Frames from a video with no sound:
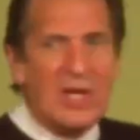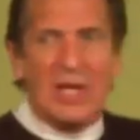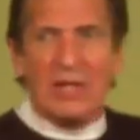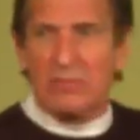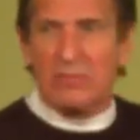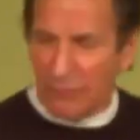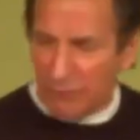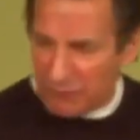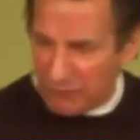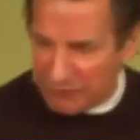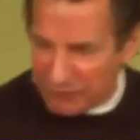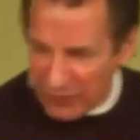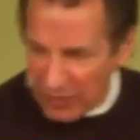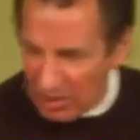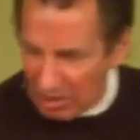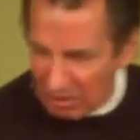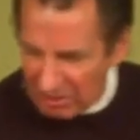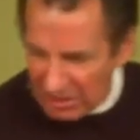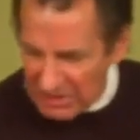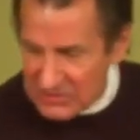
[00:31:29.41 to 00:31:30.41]
the
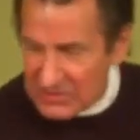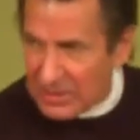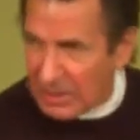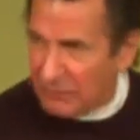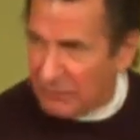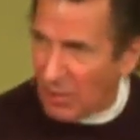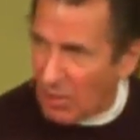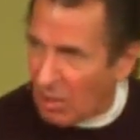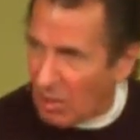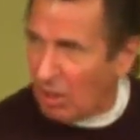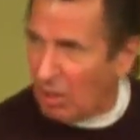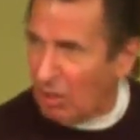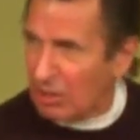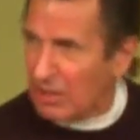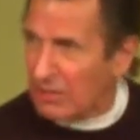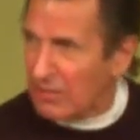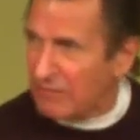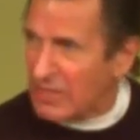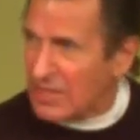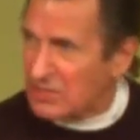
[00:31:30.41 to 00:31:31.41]
fullness of all
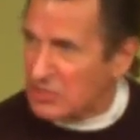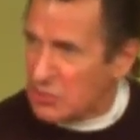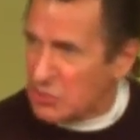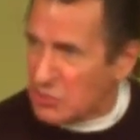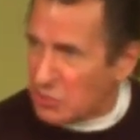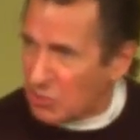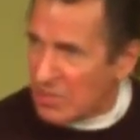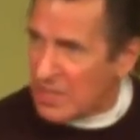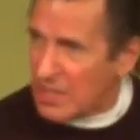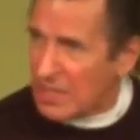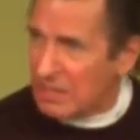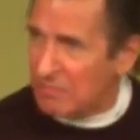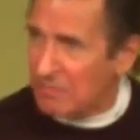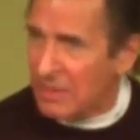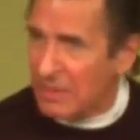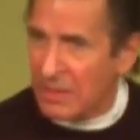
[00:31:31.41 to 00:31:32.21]
of His dream.